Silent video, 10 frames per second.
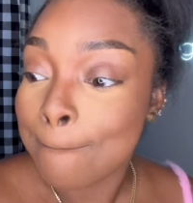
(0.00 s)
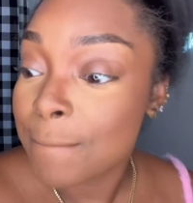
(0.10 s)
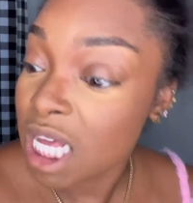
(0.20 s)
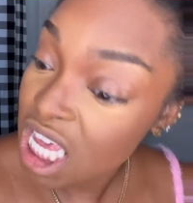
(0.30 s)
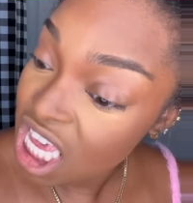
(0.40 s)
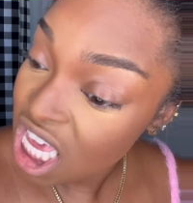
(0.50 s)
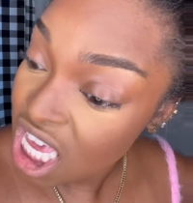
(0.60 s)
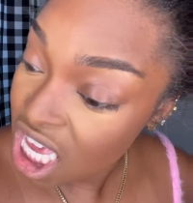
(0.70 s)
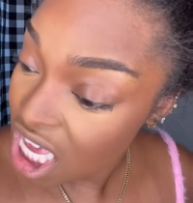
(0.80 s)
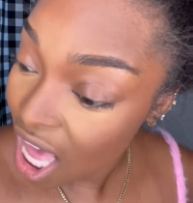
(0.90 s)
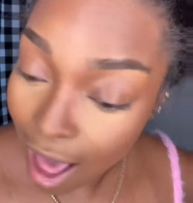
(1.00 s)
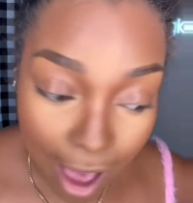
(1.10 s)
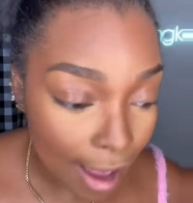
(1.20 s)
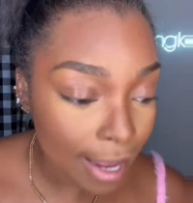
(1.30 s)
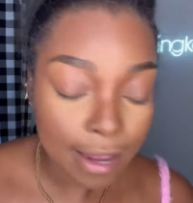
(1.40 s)
but
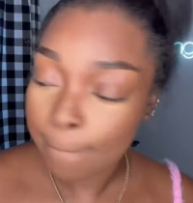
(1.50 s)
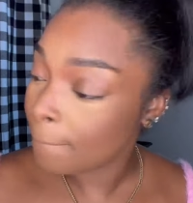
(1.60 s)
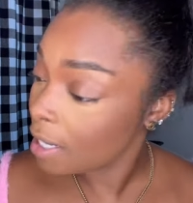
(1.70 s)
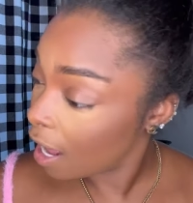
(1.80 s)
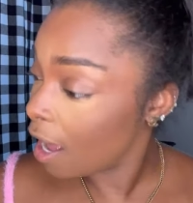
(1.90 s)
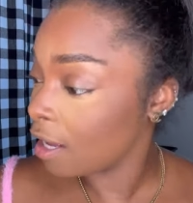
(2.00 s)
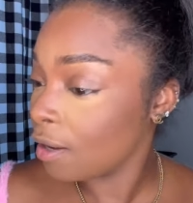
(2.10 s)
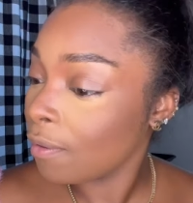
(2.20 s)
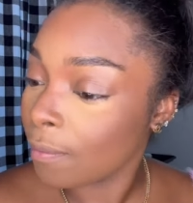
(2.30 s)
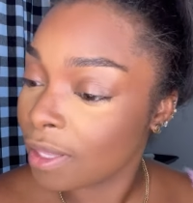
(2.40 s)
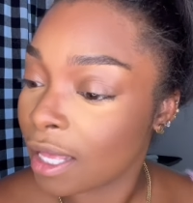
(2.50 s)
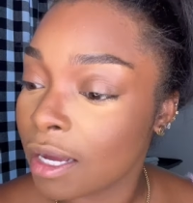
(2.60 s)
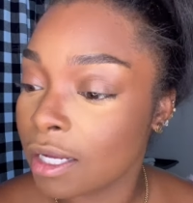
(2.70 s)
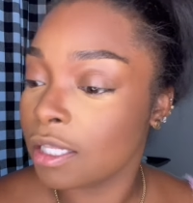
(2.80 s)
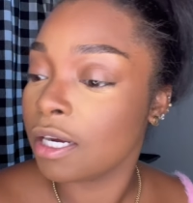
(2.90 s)
I am not going with that
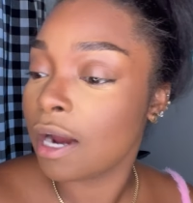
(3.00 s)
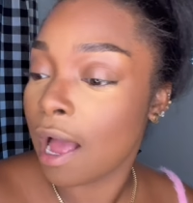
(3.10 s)
color.